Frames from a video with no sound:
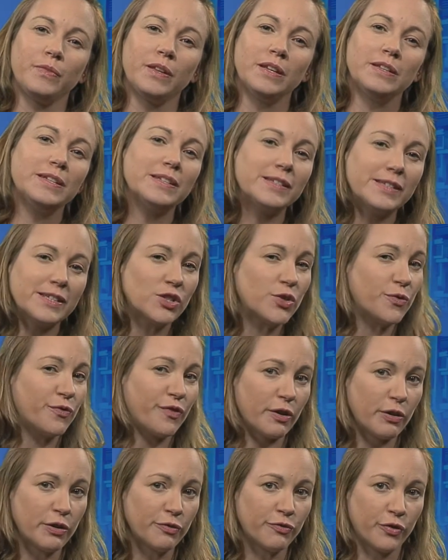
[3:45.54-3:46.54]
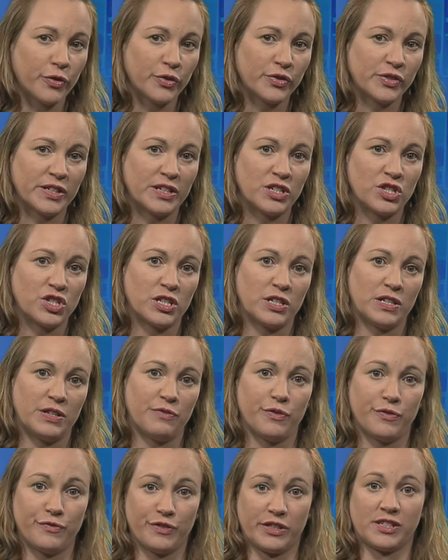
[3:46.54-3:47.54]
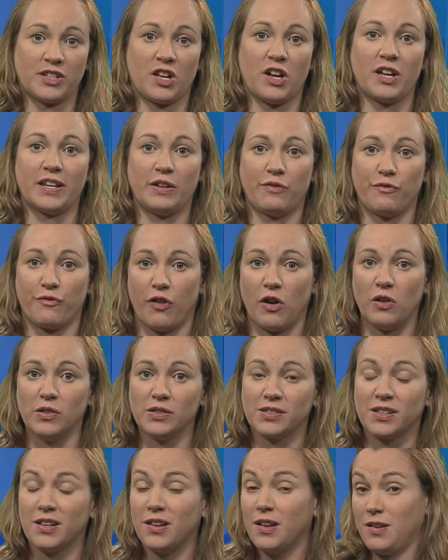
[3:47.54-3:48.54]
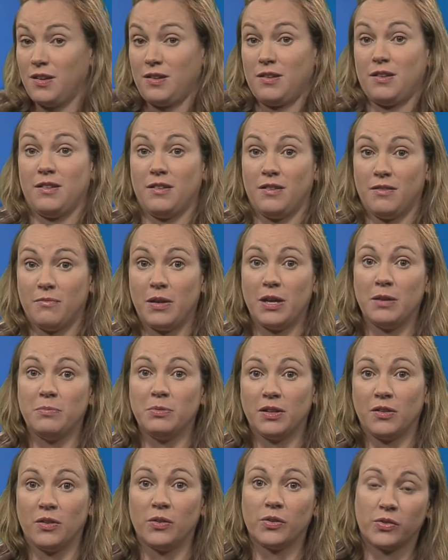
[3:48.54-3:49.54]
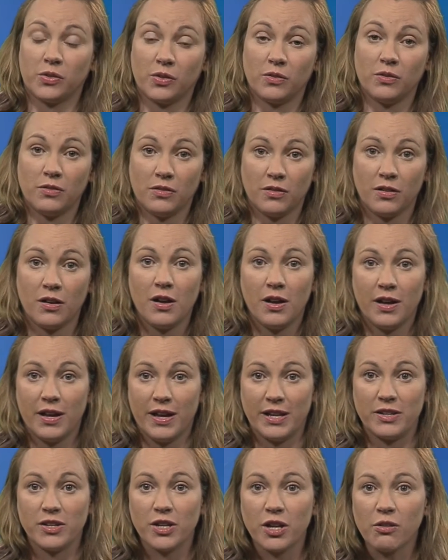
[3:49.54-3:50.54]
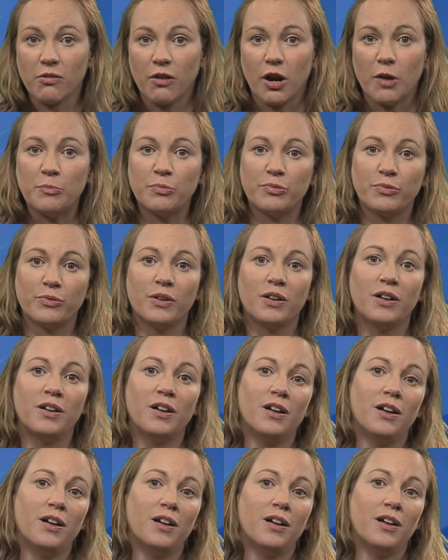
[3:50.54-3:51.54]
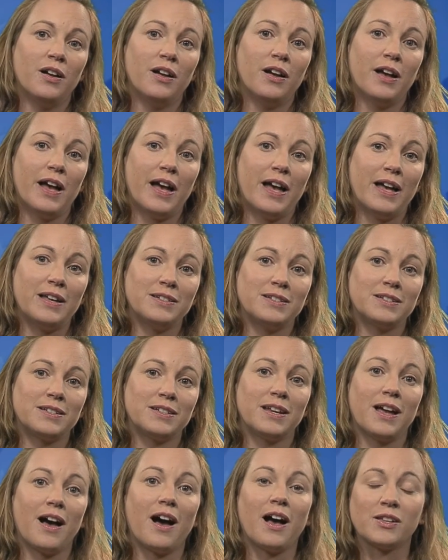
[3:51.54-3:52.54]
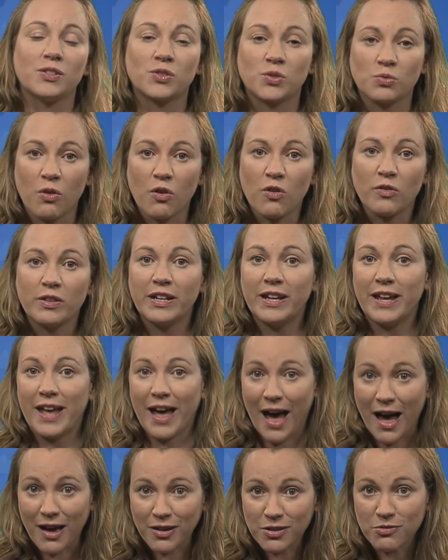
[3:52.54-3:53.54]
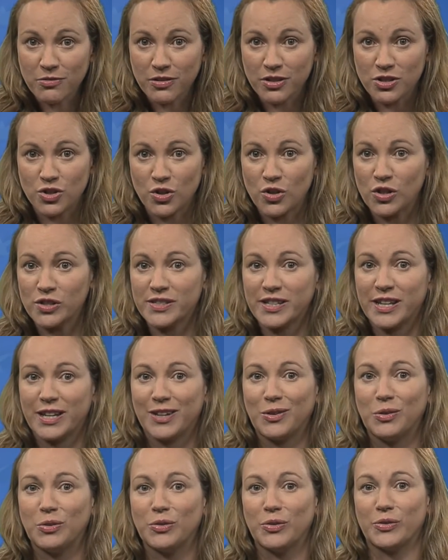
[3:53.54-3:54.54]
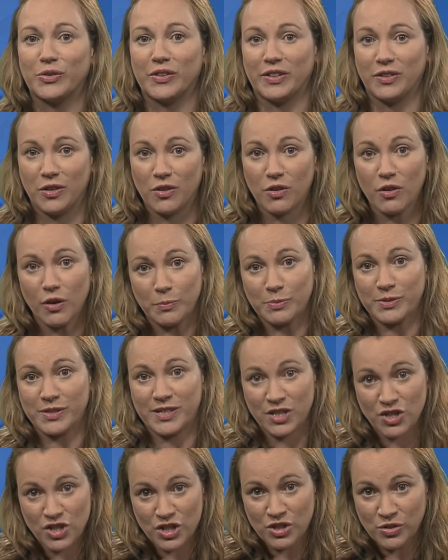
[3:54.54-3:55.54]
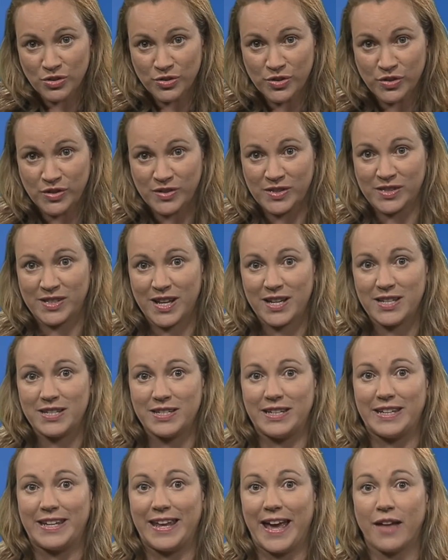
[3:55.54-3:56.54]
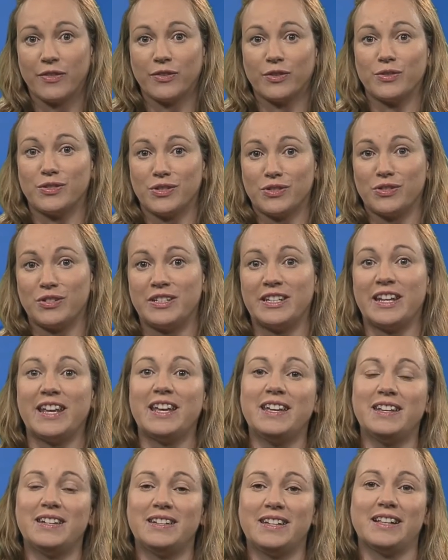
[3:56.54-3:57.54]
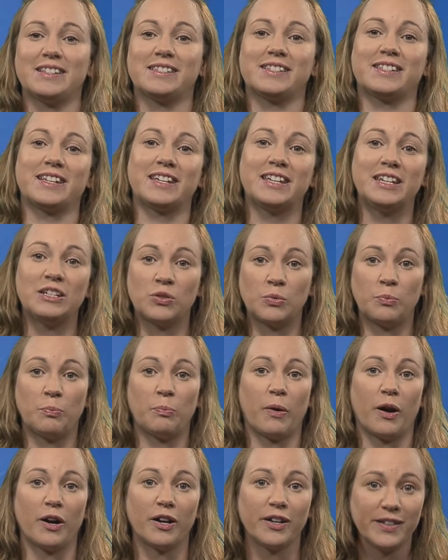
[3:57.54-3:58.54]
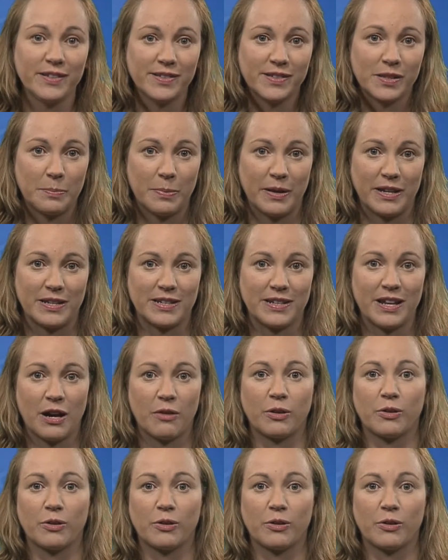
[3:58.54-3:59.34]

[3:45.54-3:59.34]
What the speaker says: This is the very first initiative of its kind in France, maybe also in Europe. And I strongly encourage all stakeholders in Europe's digital society gathered today in Helsinki to participate in our